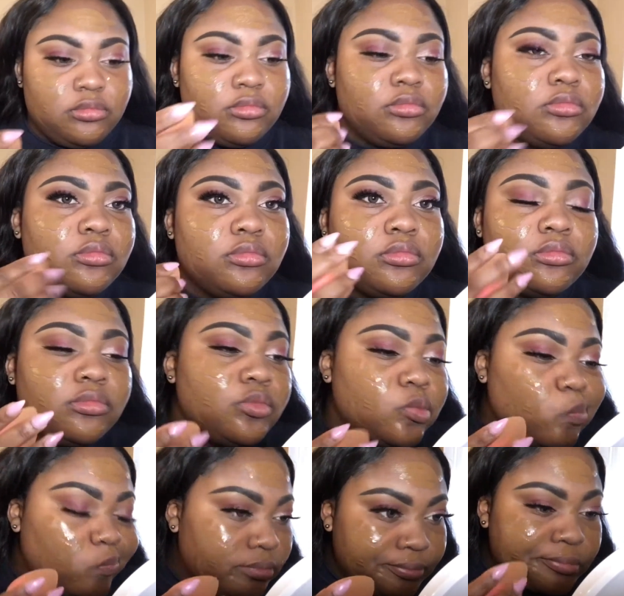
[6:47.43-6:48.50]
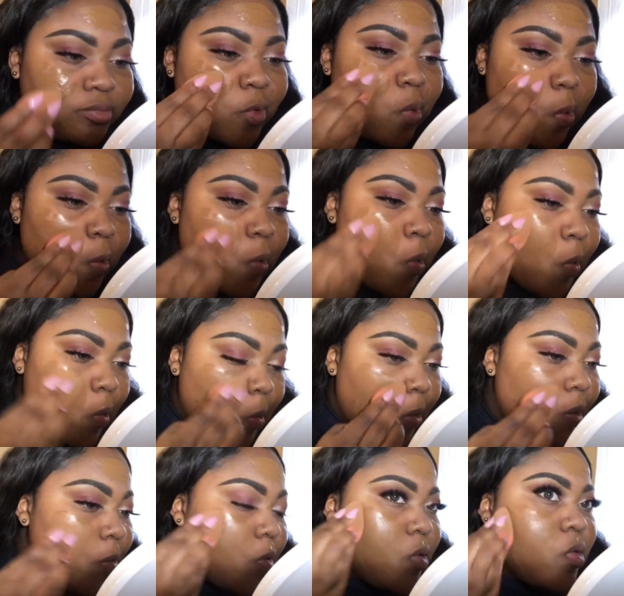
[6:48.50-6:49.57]

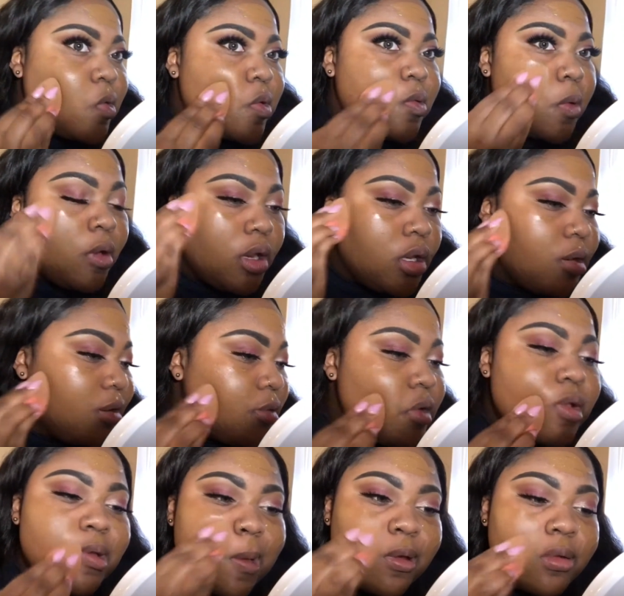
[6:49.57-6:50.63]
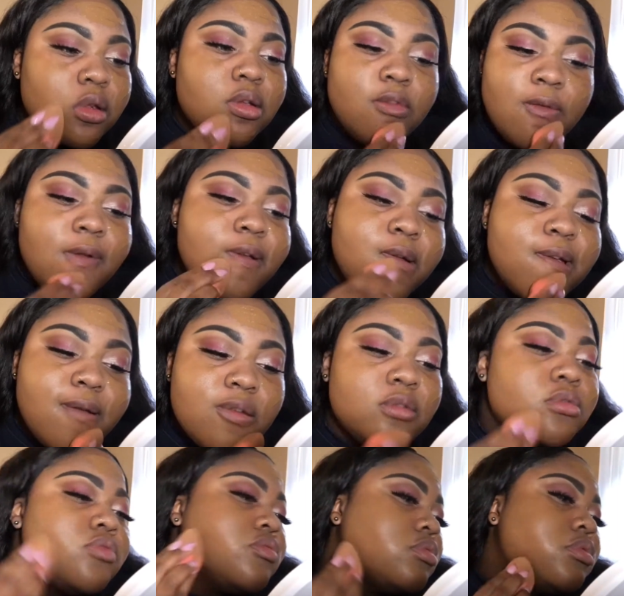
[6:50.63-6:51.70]
C78 Nut Brown Cocoa.
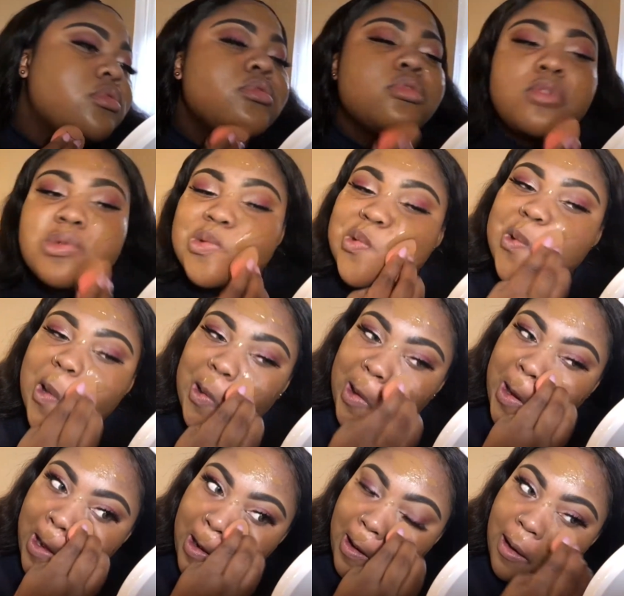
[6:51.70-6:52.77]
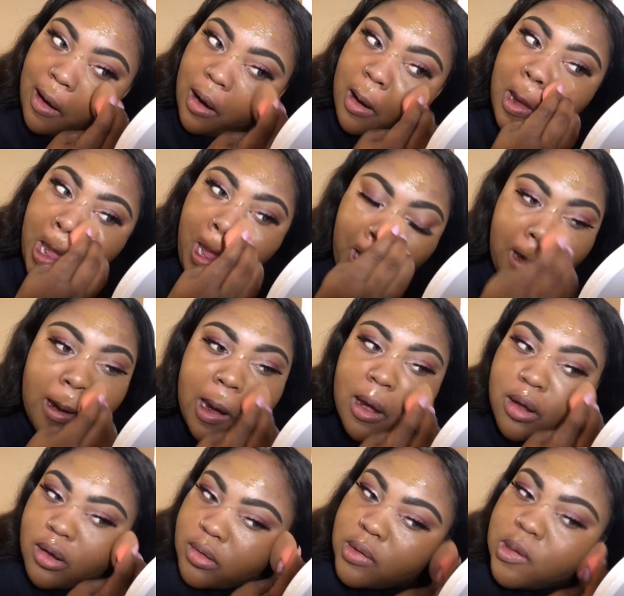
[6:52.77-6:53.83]
Yeah. So I just
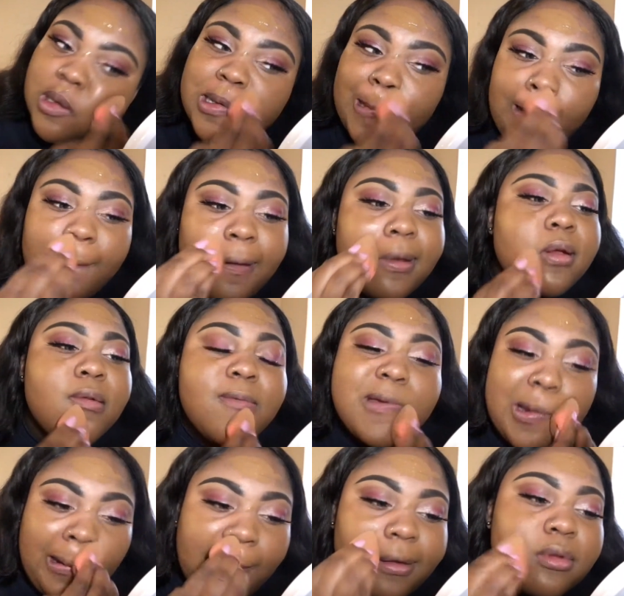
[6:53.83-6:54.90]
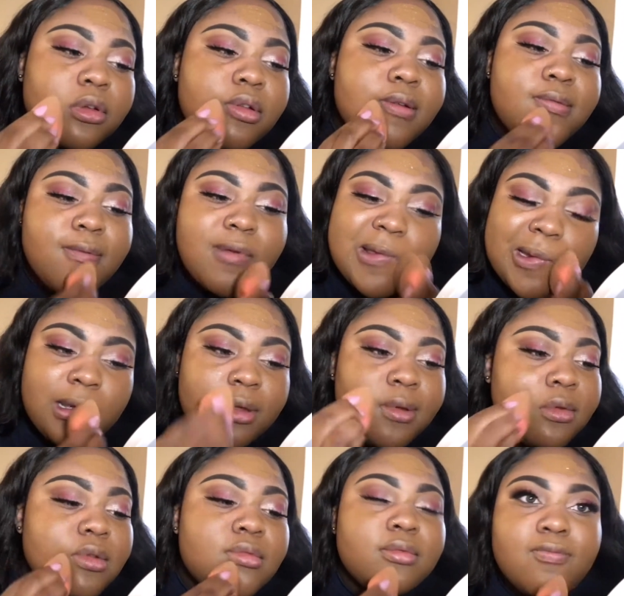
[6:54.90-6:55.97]
sprayed my beauty blender. Even though it's damped, I
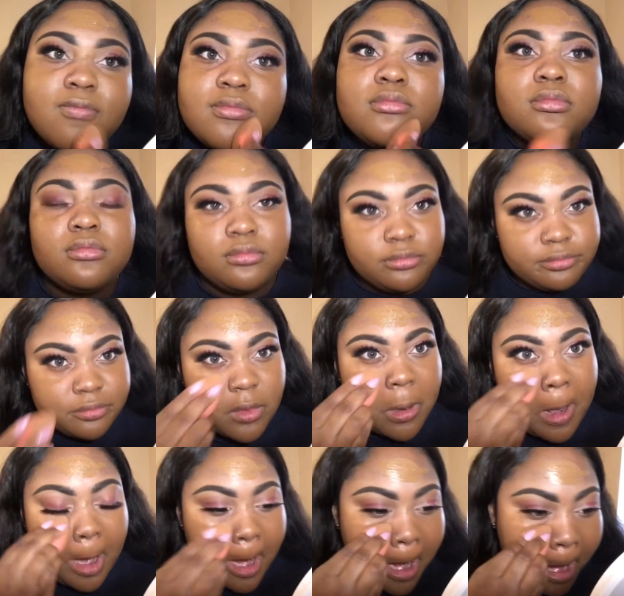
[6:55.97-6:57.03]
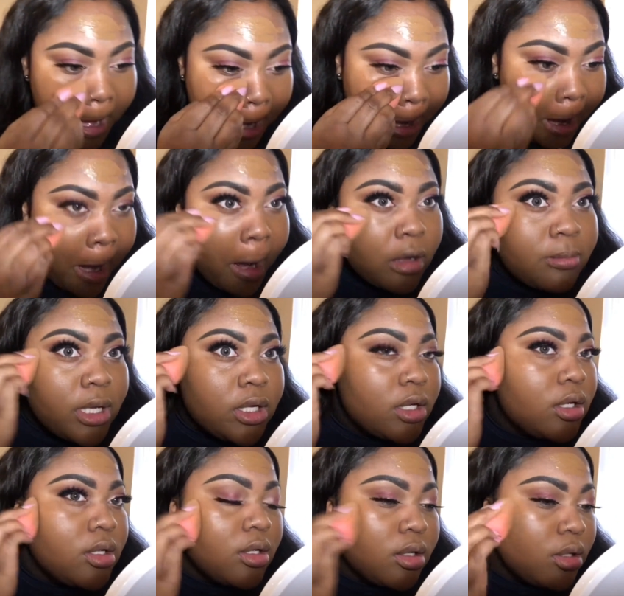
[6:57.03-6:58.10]
like to spray it again with the Mario Badescu spray
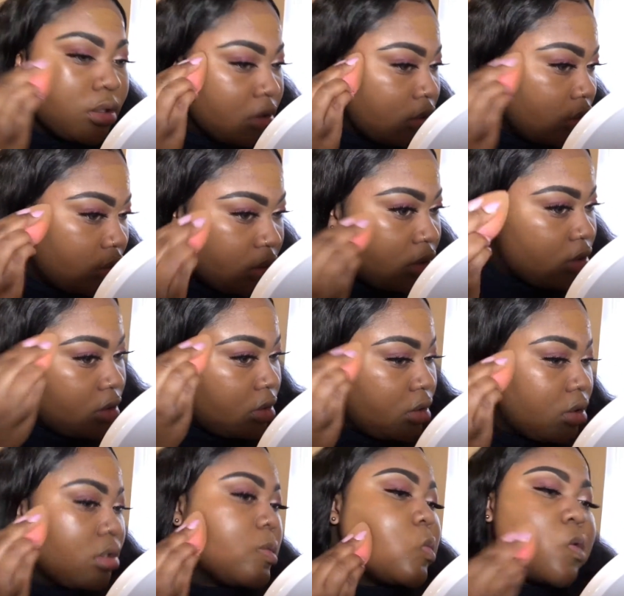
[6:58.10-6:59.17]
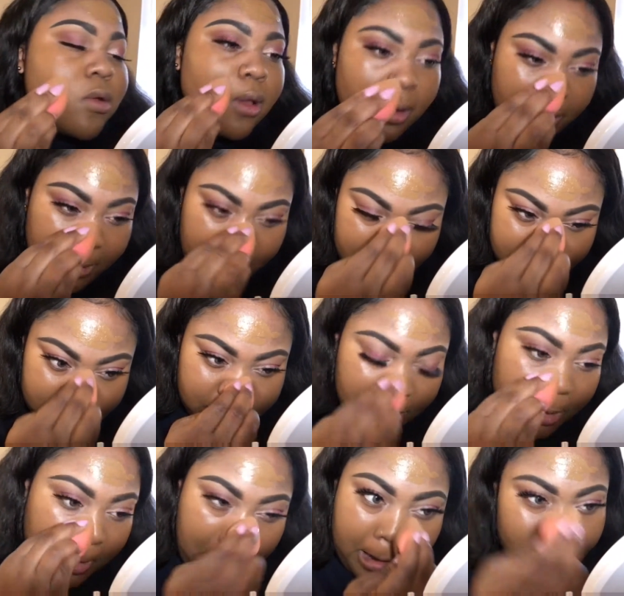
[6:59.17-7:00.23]
just so it can
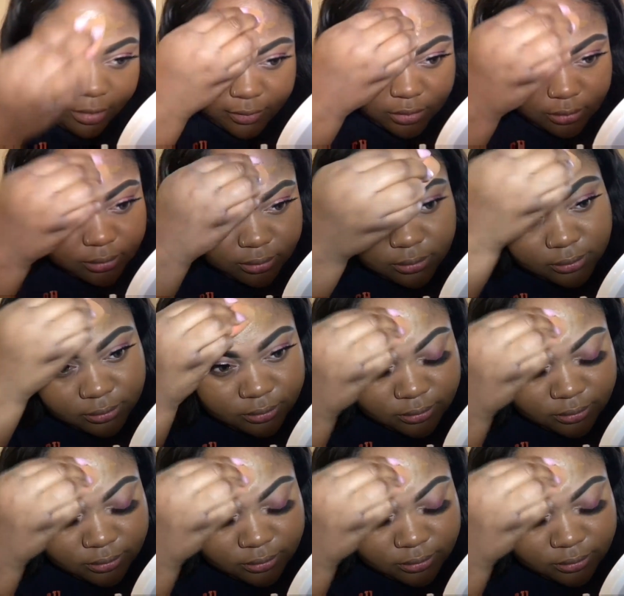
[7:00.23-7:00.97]
blend